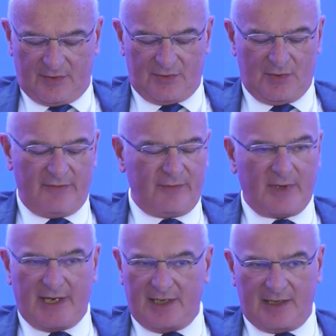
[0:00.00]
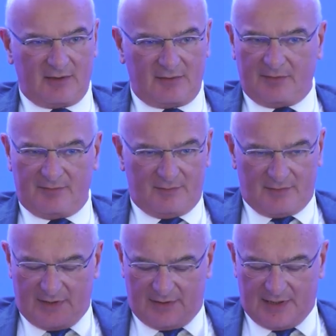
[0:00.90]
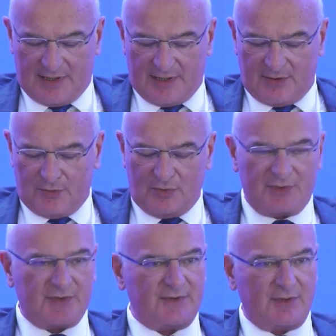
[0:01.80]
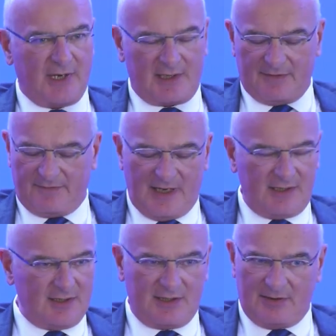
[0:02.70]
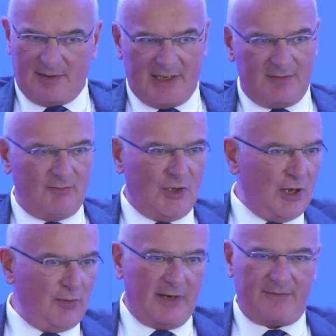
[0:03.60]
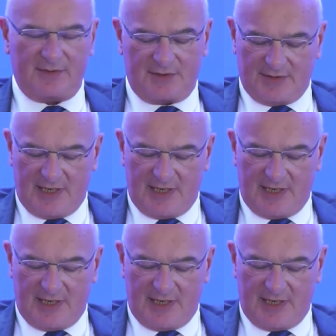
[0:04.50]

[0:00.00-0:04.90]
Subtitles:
to overriding rules of direct effect. It made no reference to